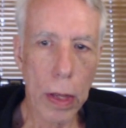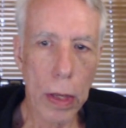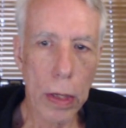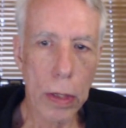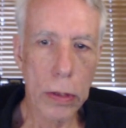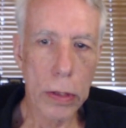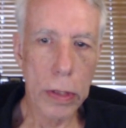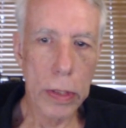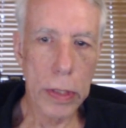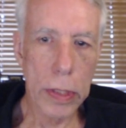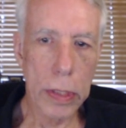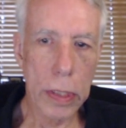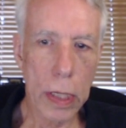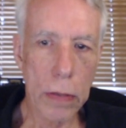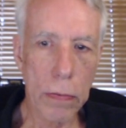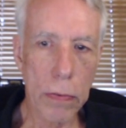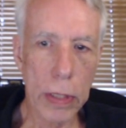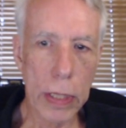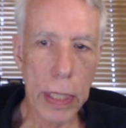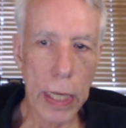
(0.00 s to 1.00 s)
So let's
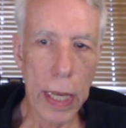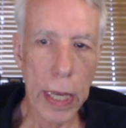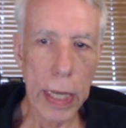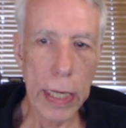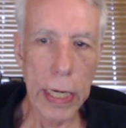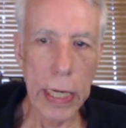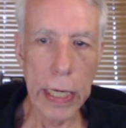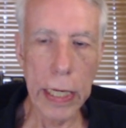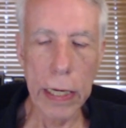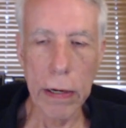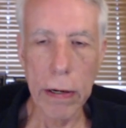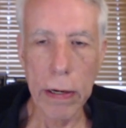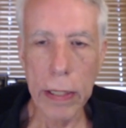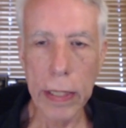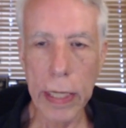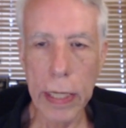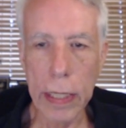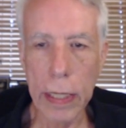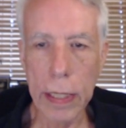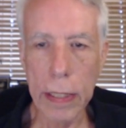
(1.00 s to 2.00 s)
start with the Hane here. I
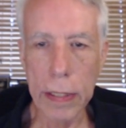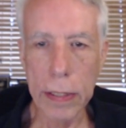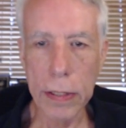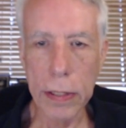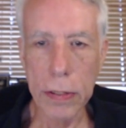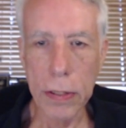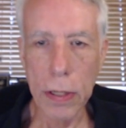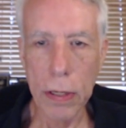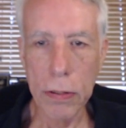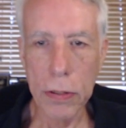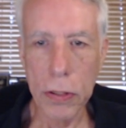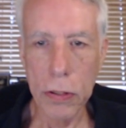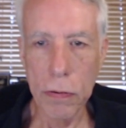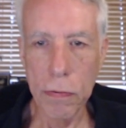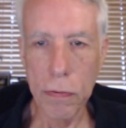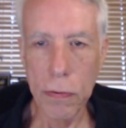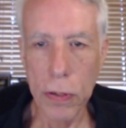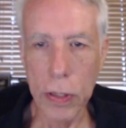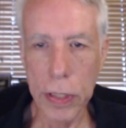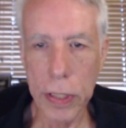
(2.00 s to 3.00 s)
think this is also
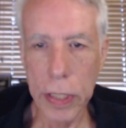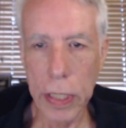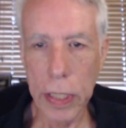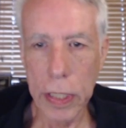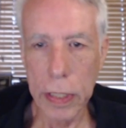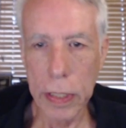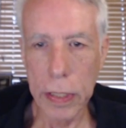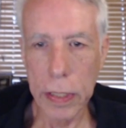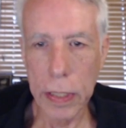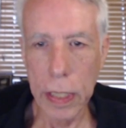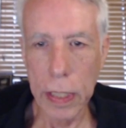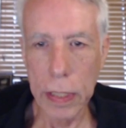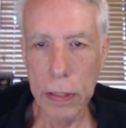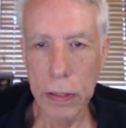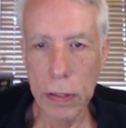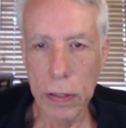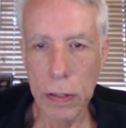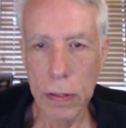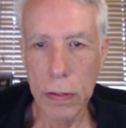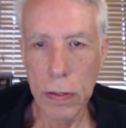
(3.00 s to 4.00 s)
forcing. He's got
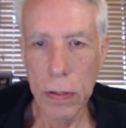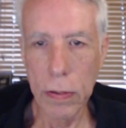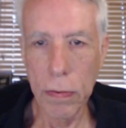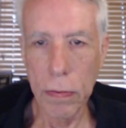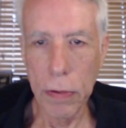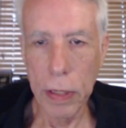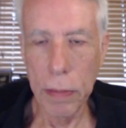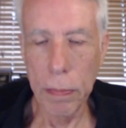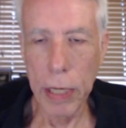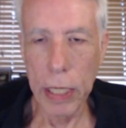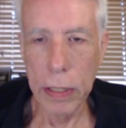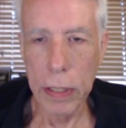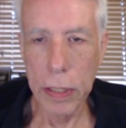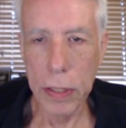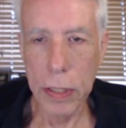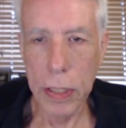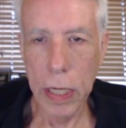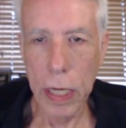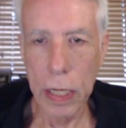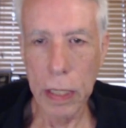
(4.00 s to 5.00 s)
to worry about
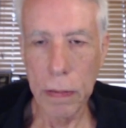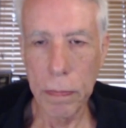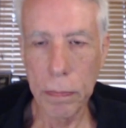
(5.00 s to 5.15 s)
this cut.